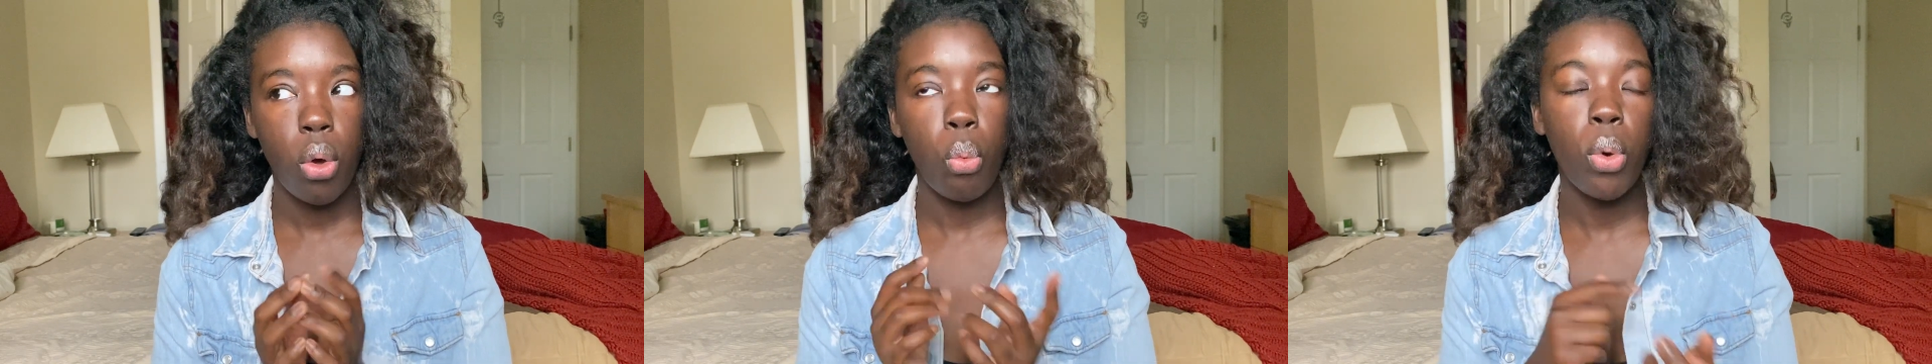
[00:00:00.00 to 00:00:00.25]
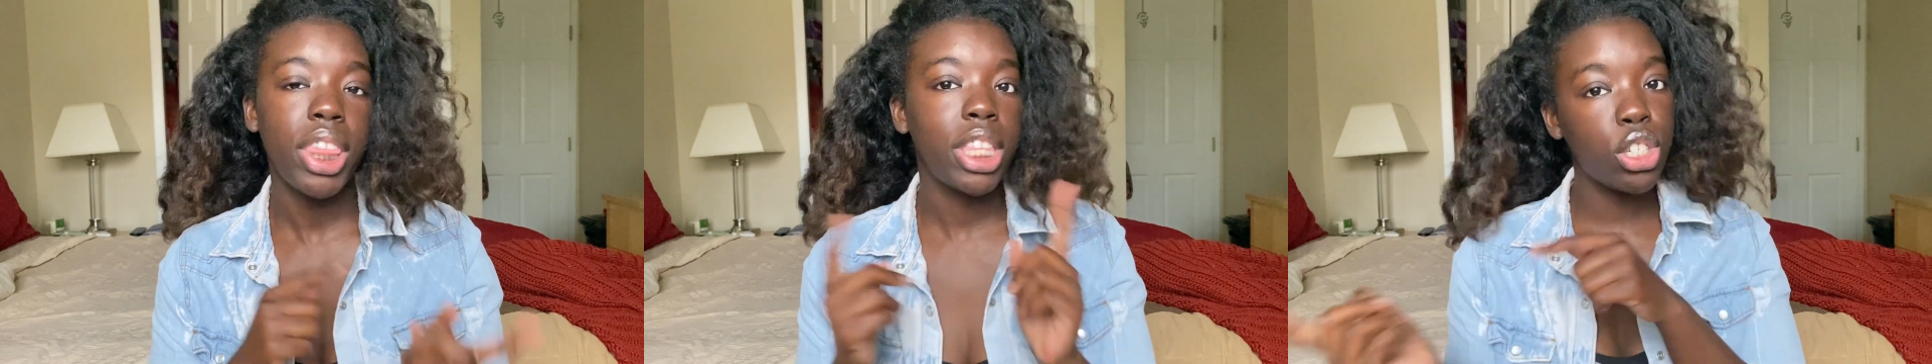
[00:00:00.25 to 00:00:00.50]

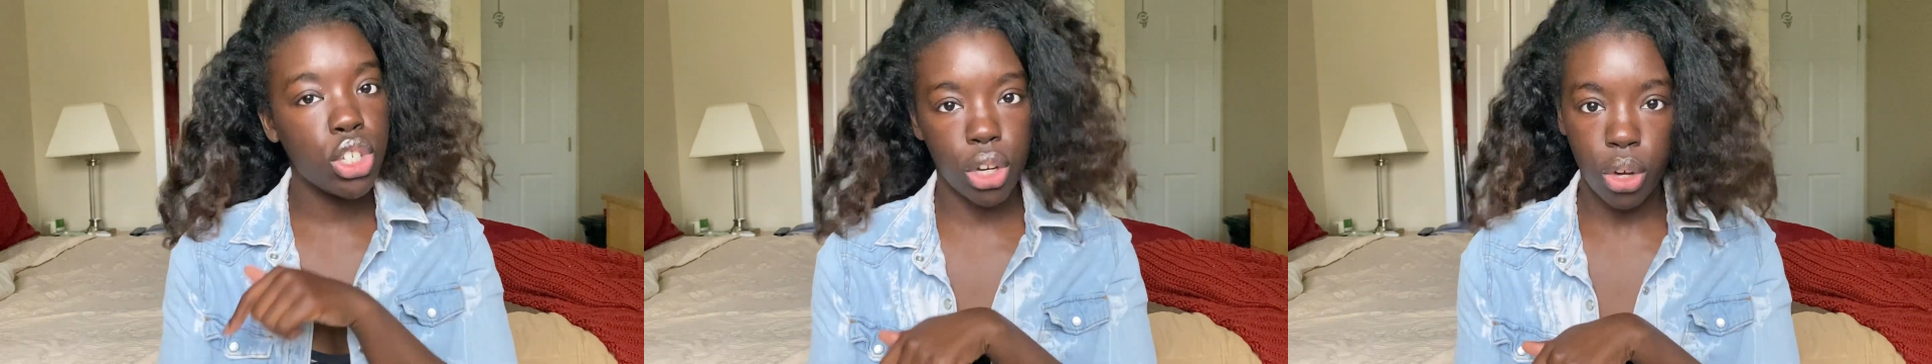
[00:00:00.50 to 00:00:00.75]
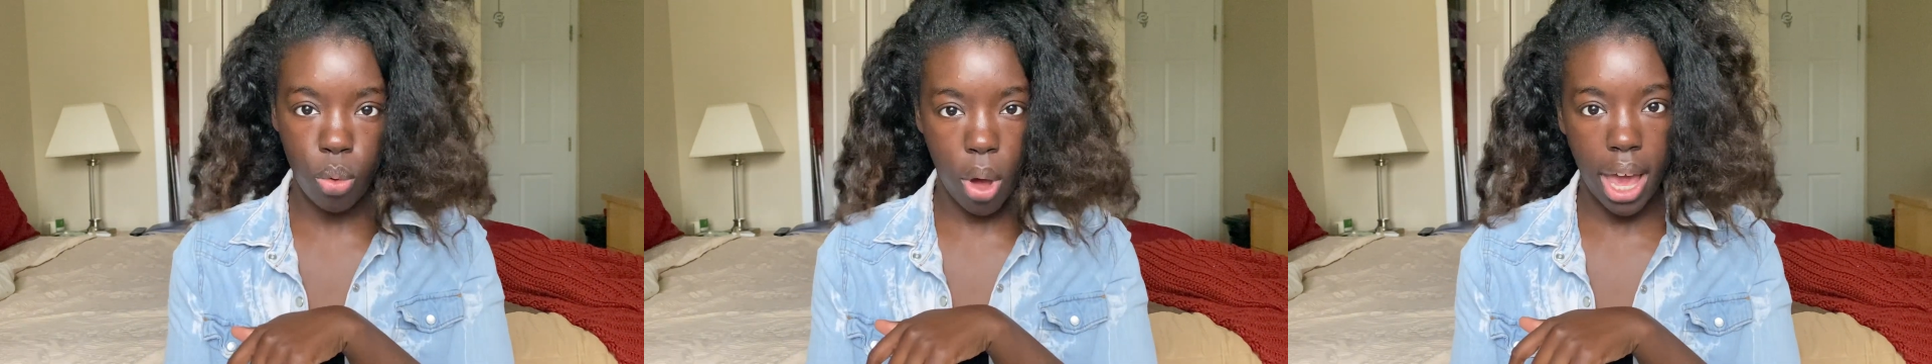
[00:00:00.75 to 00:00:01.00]
with
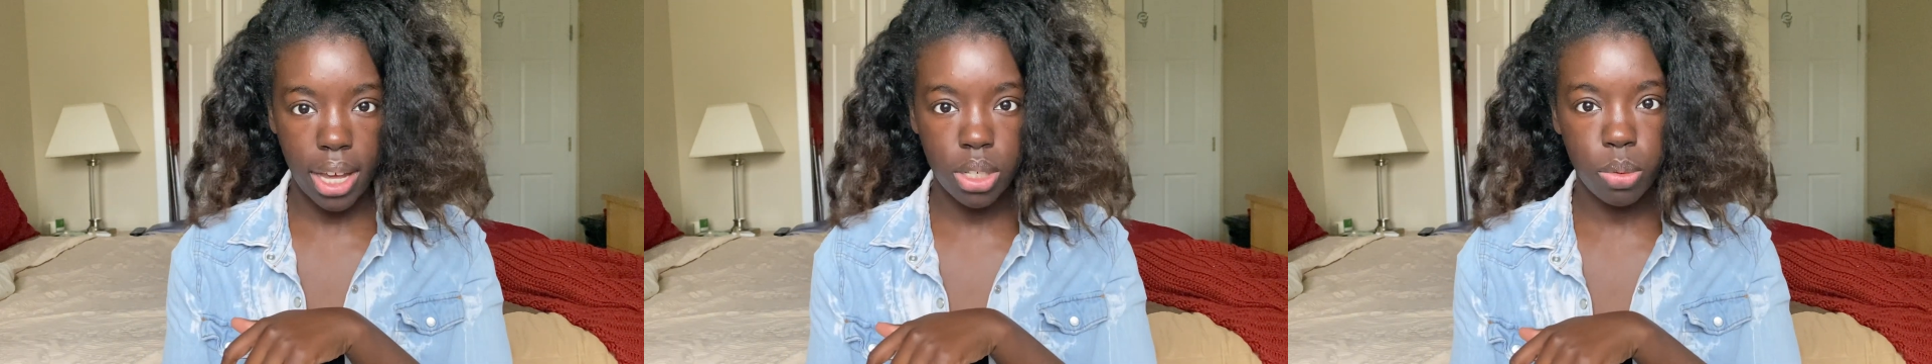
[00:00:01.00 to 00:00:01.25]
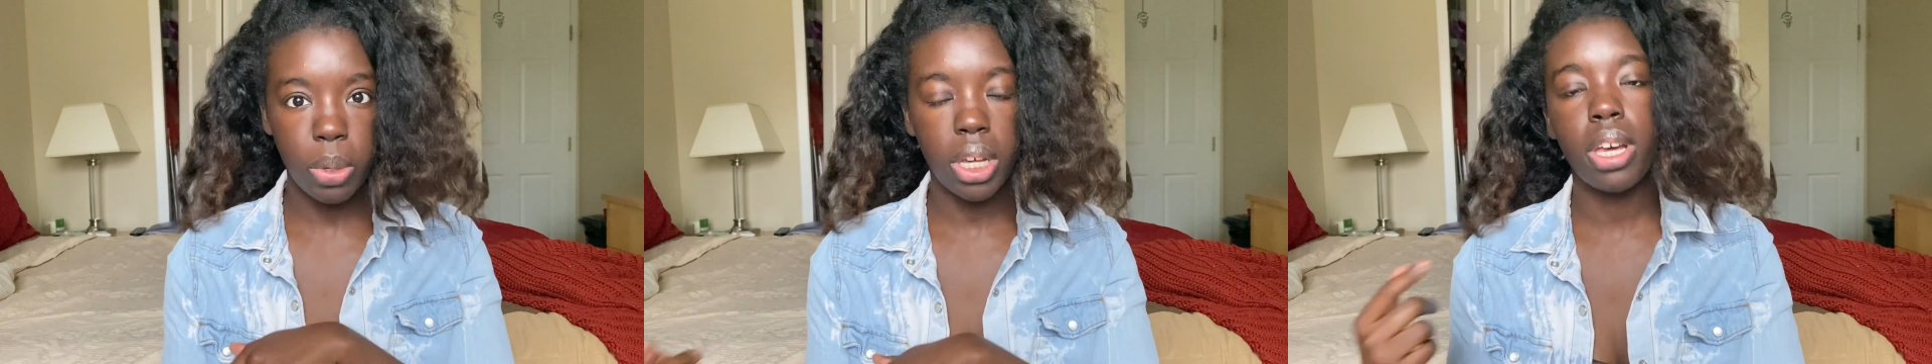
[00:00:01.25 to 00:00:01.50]
sugar
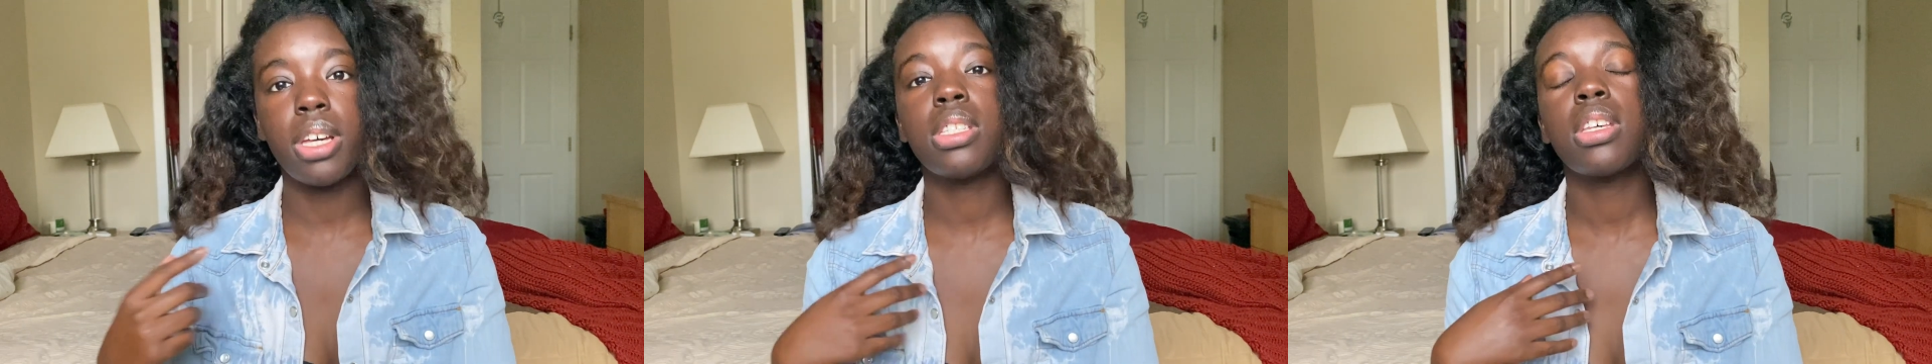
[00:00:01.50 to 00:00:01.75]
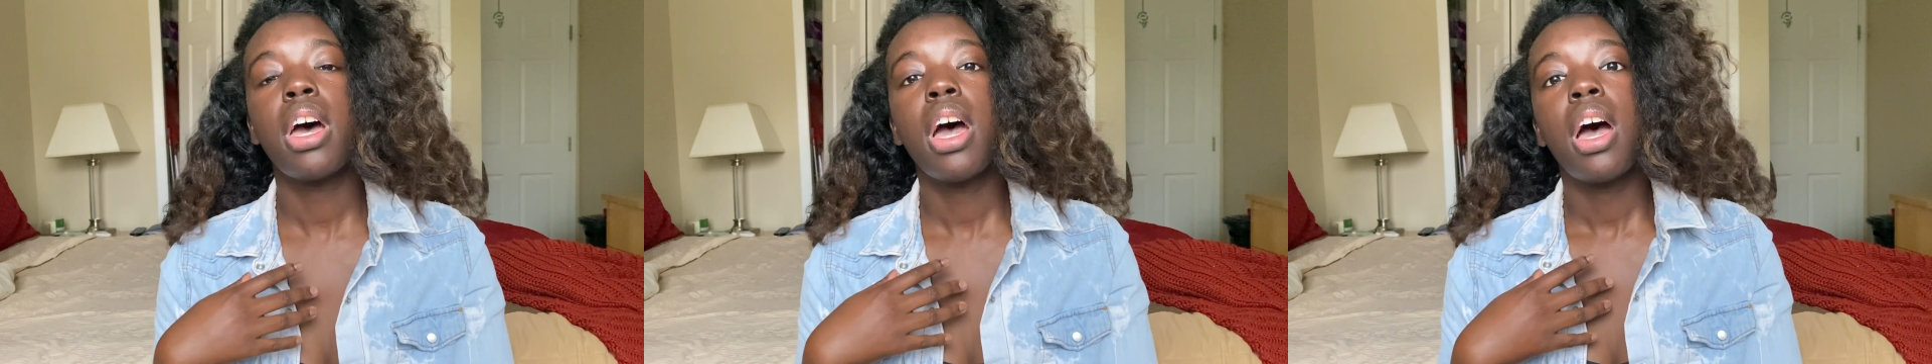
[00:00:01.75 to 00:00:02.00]
wax, because